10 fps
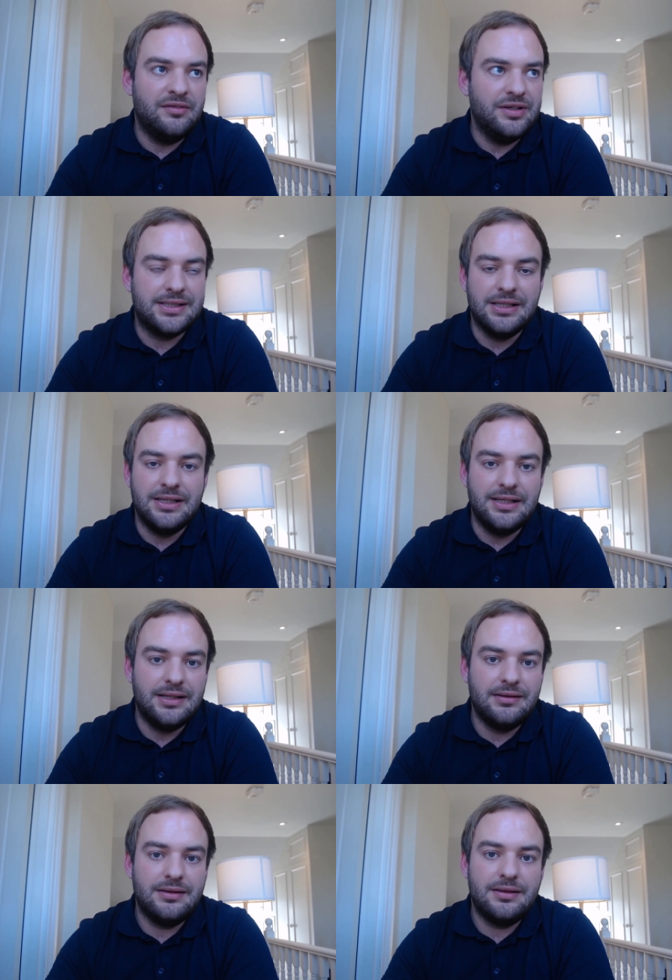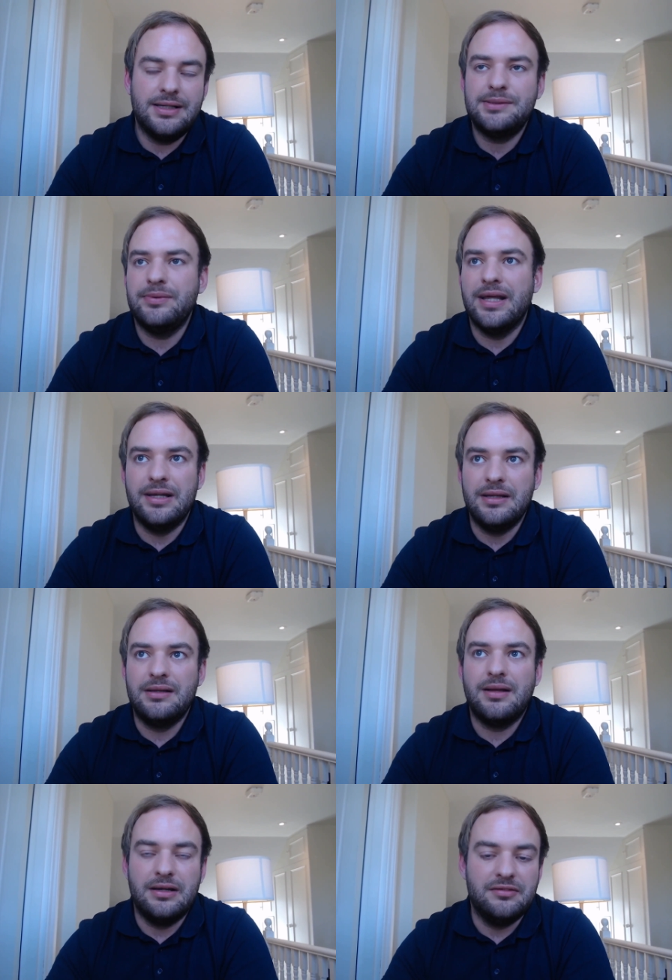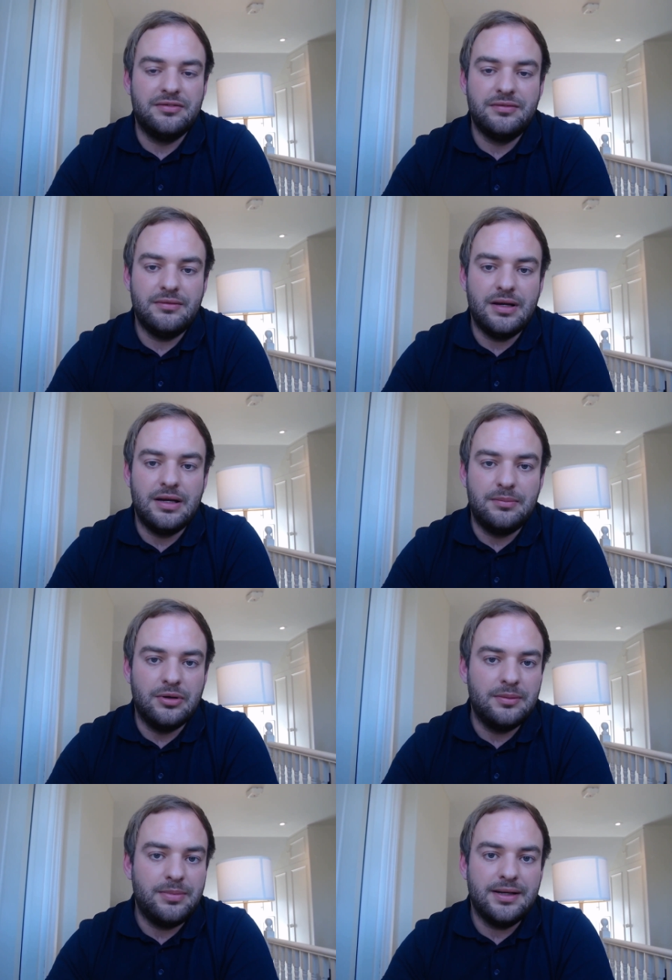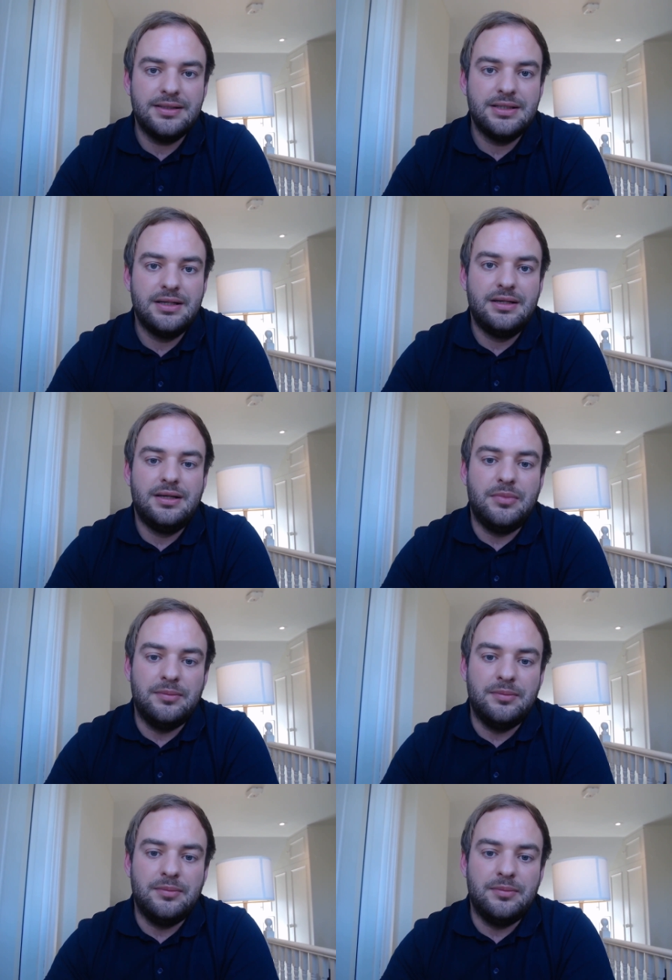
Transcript: Obviously, as with any kind of broadband,